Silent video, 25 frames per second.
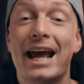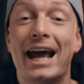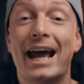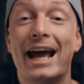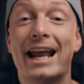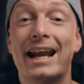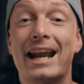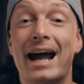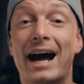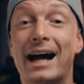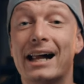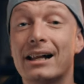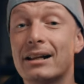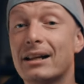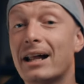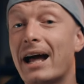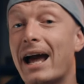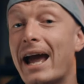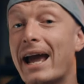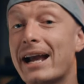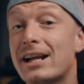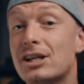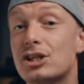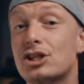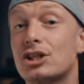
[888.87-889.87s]
And I'll
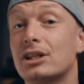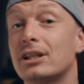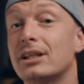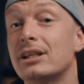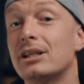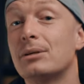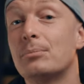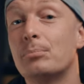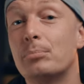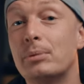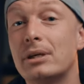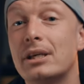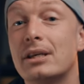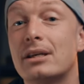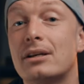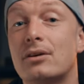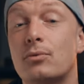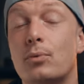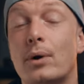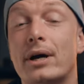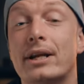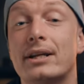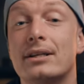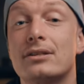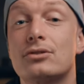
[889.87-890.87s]
actually be
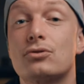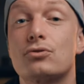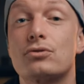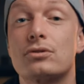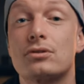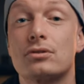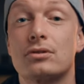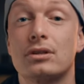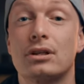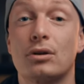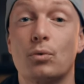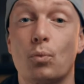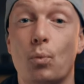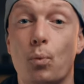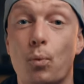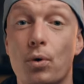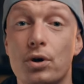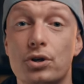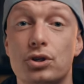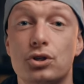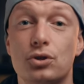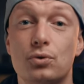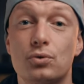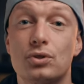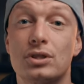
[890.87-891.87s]
quite interested in
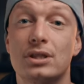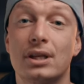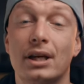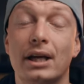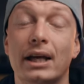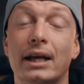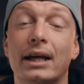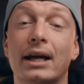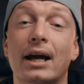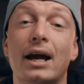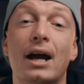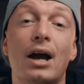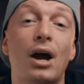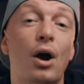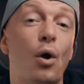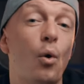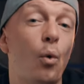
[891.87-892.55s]
what you say.